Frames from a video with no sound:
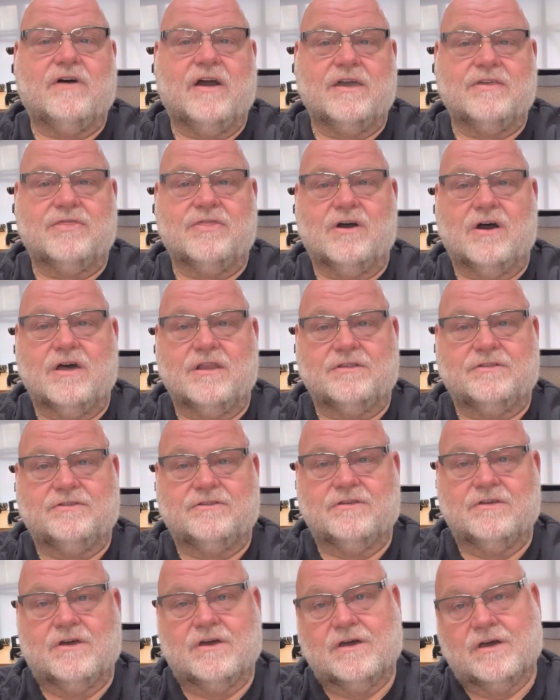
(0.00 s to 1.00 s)
I thought
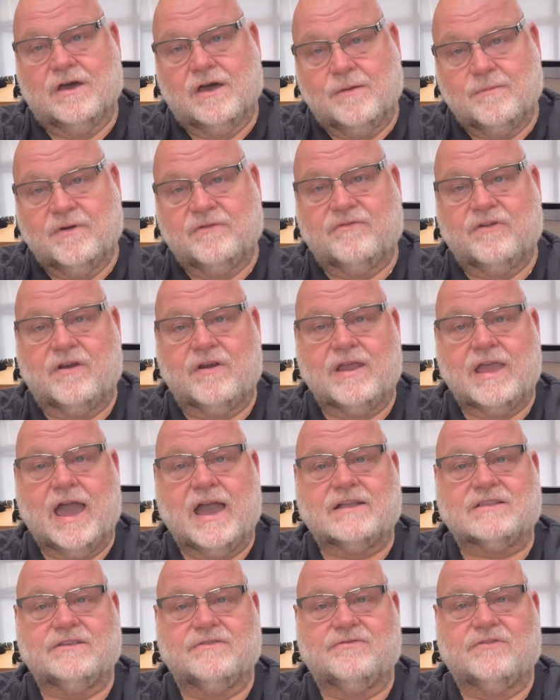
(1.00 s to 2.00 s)
I'm a very
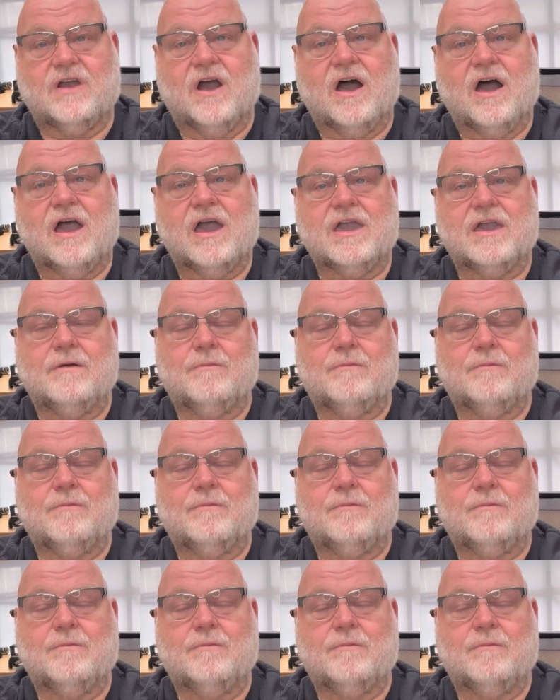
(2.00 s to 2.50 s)
active guy.